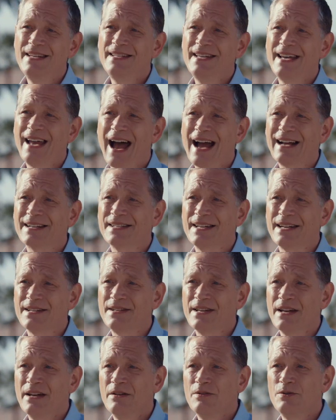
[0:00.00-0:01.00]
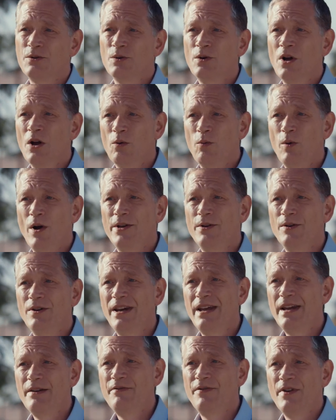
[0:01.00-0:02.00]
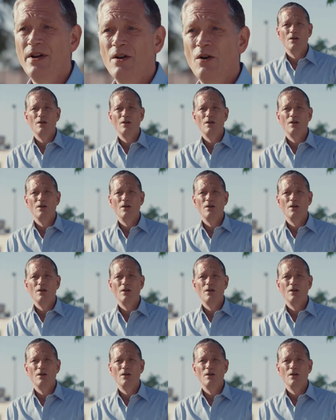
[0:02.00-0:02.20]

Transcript: easy access to where you live,